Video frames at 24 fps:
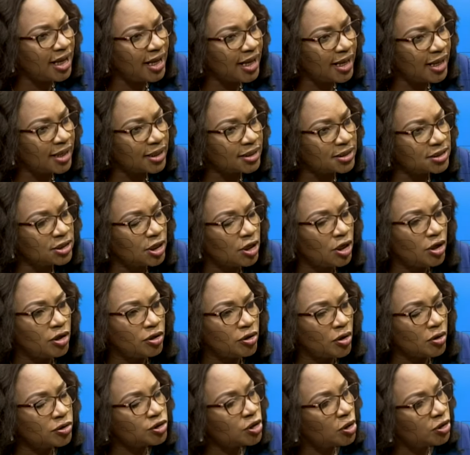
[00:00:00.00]
hands, mm.
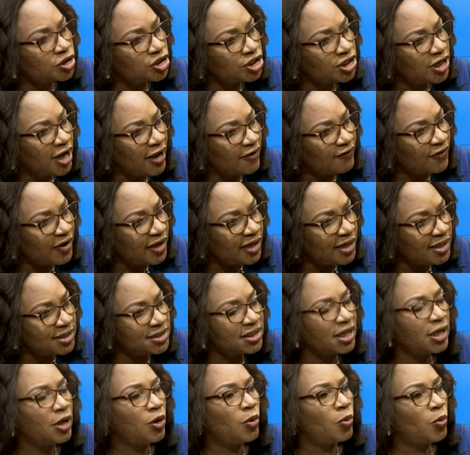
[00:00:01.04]
not touching her
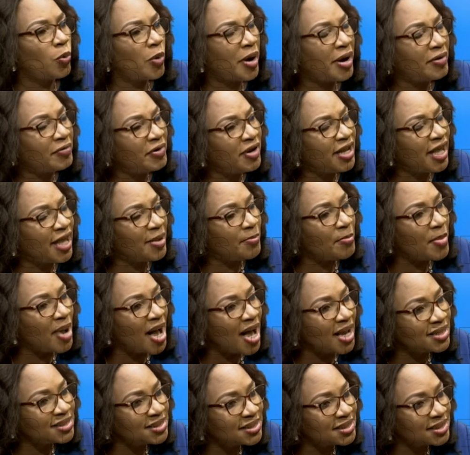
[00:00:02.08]
face, wearing a
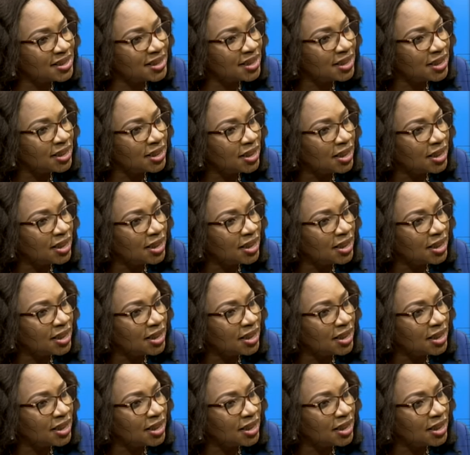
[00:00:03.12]
mask,